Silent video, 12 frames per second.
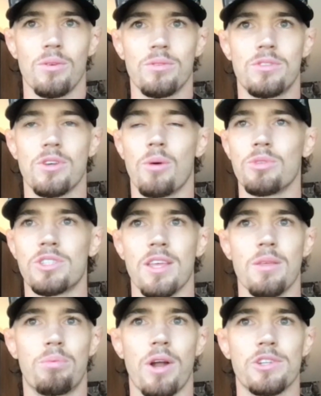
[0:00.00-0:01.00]
some would say
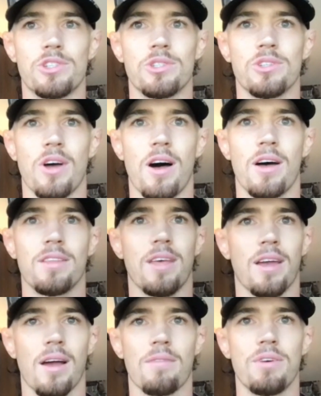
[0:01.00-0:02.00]
the pressure's on,
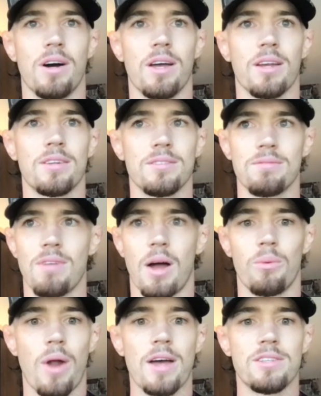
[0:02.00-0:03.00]
like I feel like I
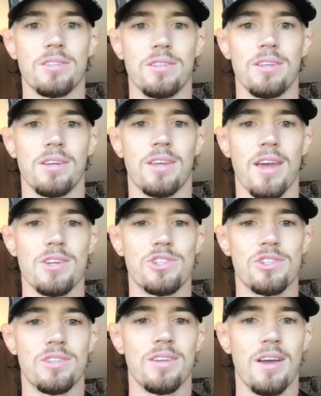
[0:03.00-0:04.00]
rise to the
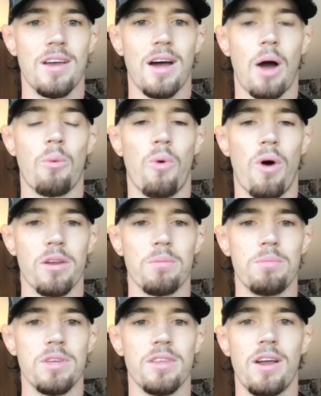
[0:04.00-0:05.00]
occasion. I want to
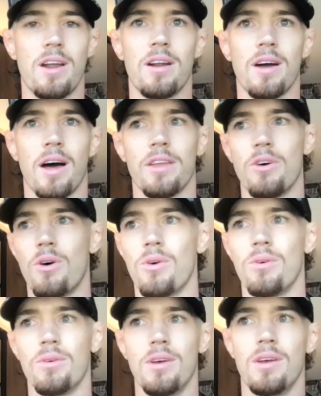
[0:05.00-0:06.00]
be there. I
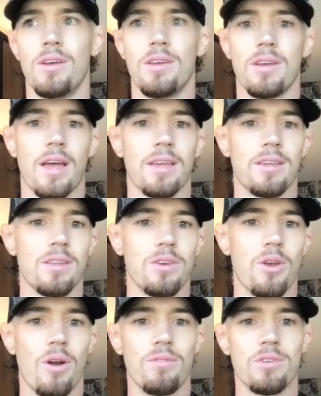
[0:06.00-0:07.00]
don't like get
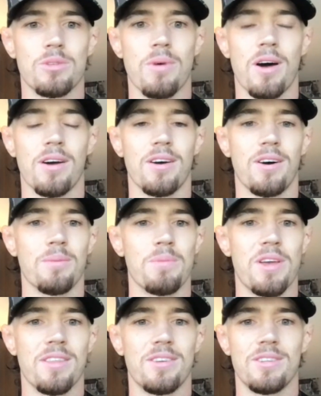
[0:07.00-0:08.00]
nervous about, oh
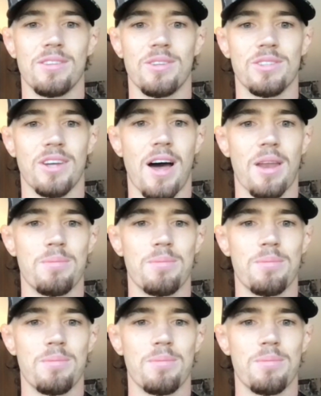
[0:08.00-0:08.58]
man, there's a lot